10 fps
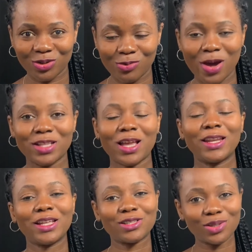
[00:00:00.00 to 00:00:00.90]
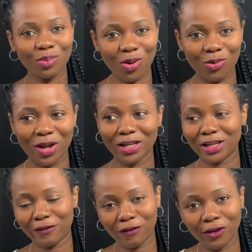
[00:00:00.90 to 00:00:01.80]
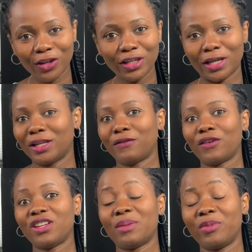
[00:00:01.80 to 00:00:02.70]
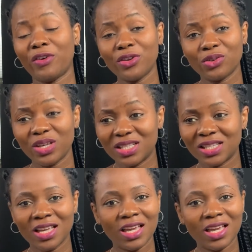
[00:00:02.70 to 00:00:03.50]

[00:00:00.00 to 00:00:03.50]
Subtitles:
right? And then tomorrow, and then the following day, and then following, and before you know it,